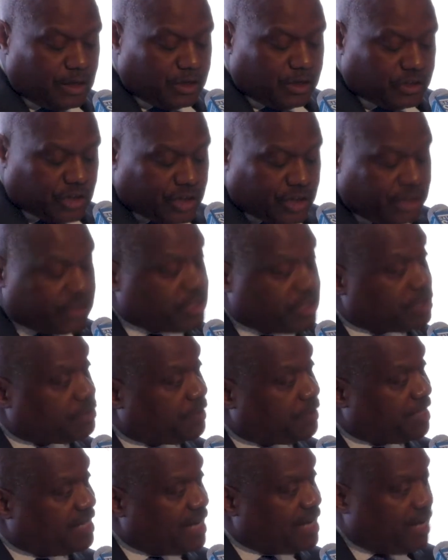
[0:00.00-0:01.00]
Change is
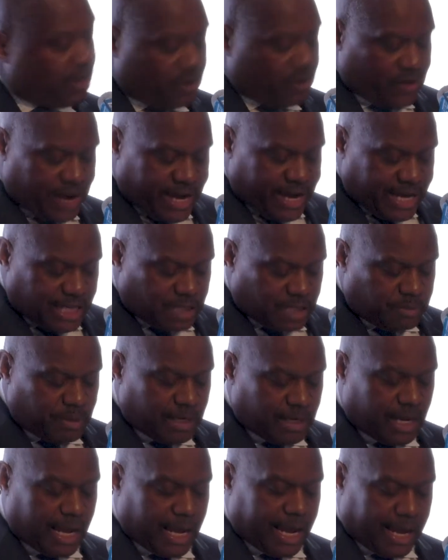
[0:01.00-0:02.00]
within our grasp,
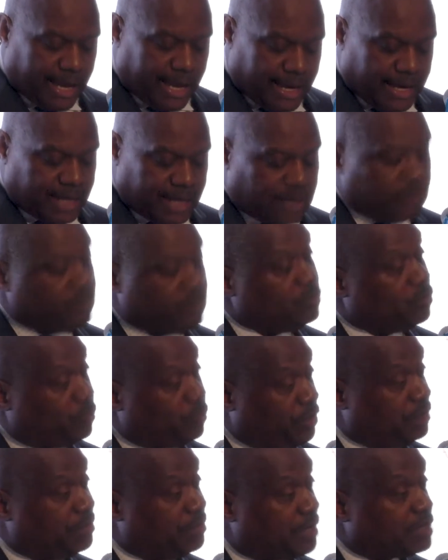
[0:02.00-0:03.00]
and
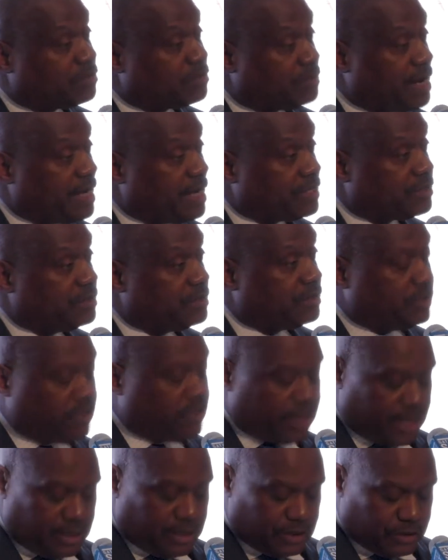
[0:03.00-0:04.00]
we must rise to the
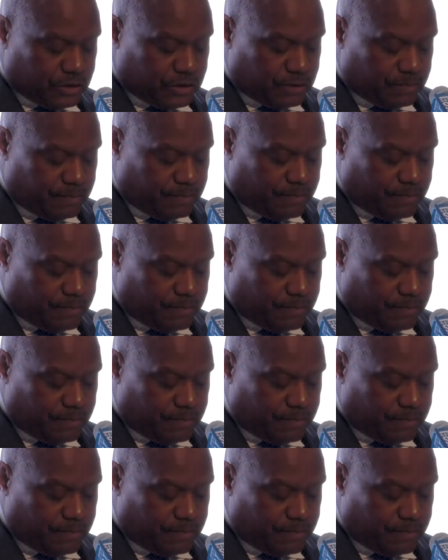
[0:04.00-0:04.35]
challenge.